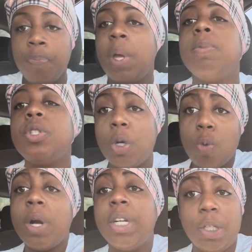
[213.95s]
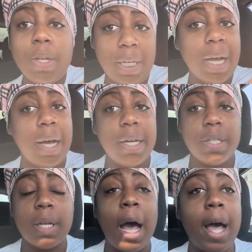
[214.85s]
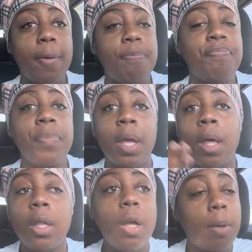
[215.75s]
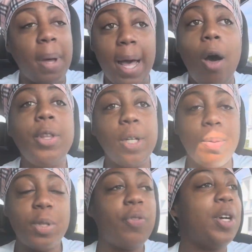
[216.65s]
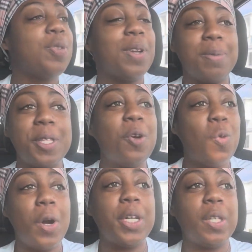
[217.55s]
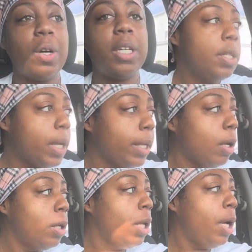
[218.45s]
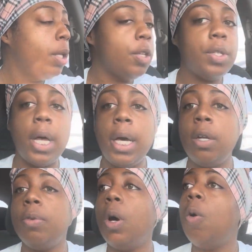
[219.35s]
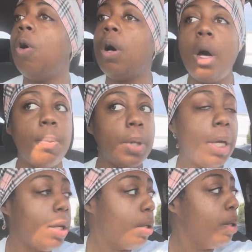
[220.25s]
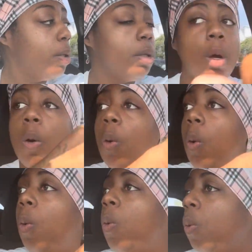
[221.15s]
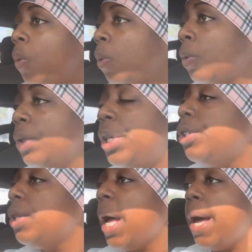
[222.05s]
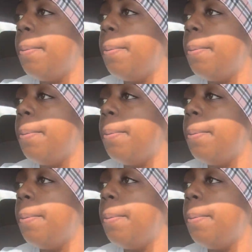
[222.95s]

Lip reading: I'm still working on it, guys. Look, my health comes first, but I'm still working on it. It's kind of on the other side of the whole complex, so there's that.